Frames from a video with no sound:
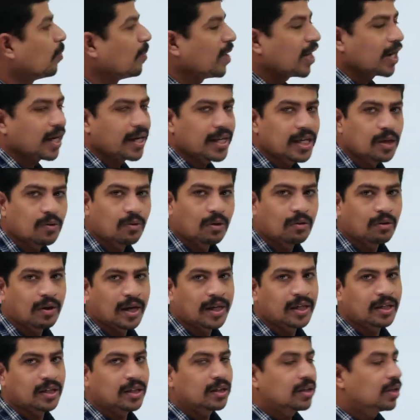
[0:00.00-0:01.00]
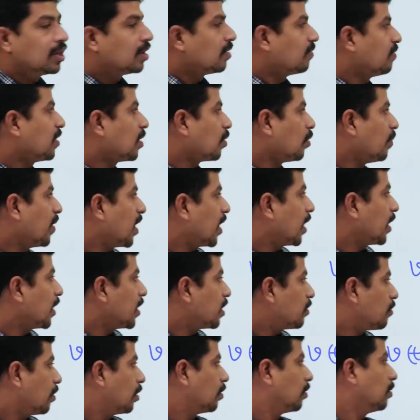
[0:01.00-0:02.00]
omega t equal to 90. For omega t
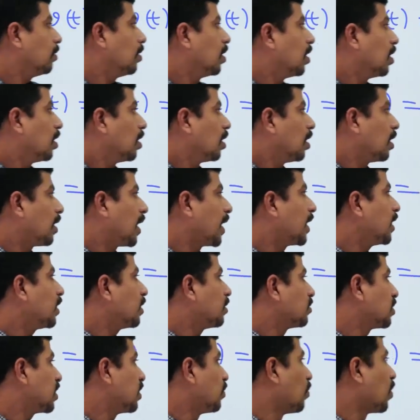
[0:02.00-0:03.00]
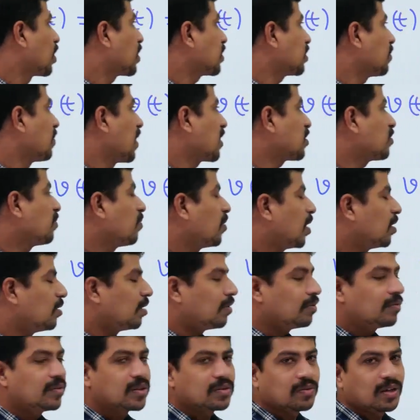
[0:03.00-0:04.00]
equal to 90. See, what is the maximum value
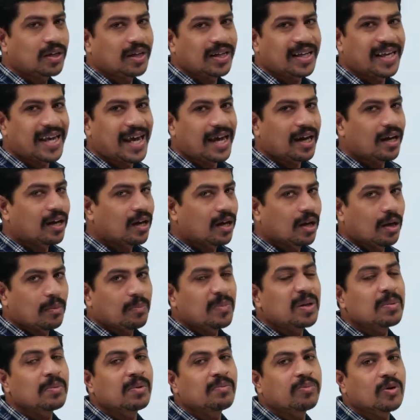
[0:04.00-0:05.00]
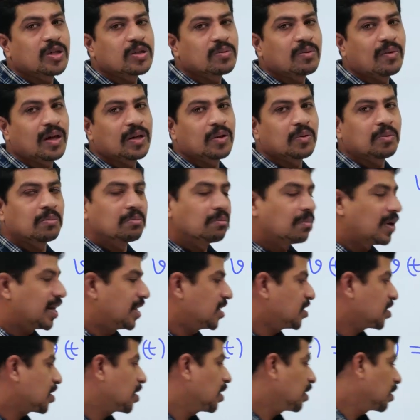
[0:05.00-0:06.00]
of this one? K. Minimum possible value
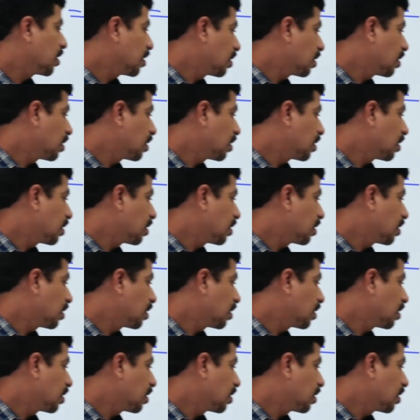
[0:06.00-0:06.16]
minus k.